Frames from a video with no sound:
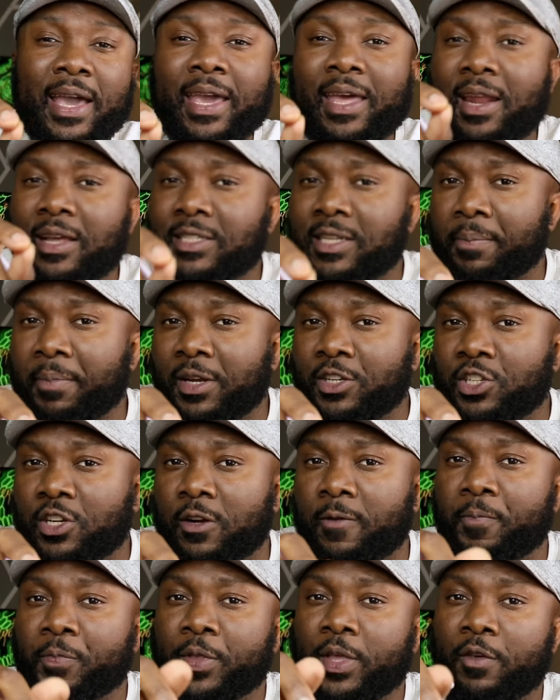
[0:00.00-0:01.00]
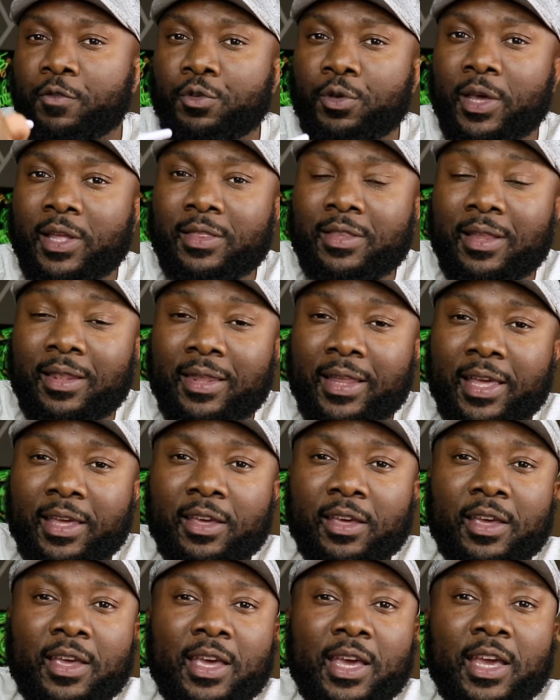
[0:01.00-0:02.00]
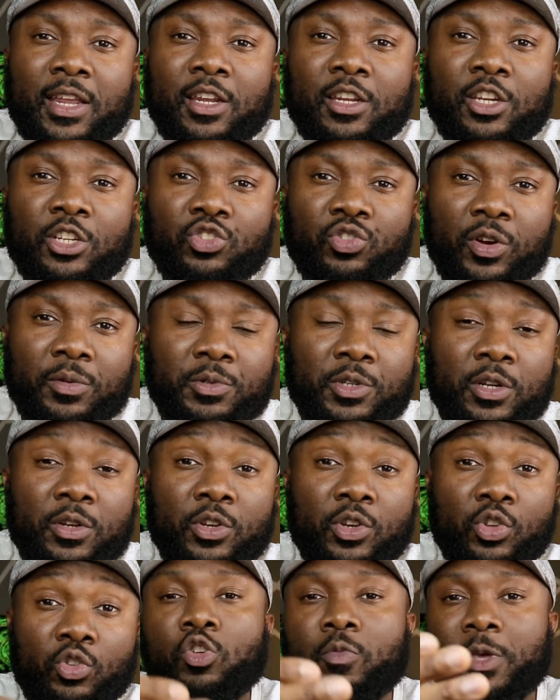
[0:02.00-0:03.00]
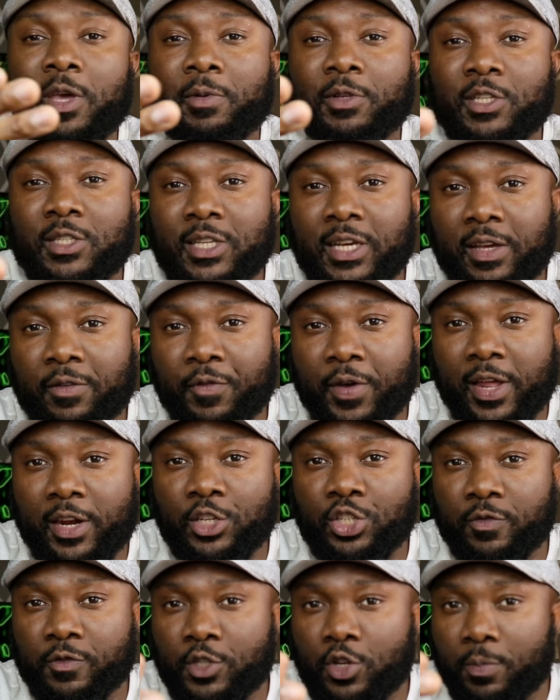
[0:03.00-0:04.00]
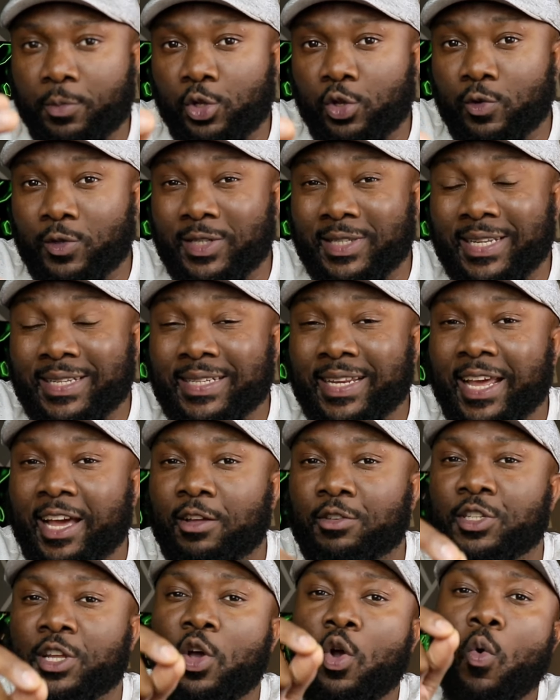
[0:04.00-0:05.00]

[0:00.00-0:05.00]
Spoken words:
Again, as I mentioned, if you hit the link in the description, you'll be able to take advantage of some of those discounts.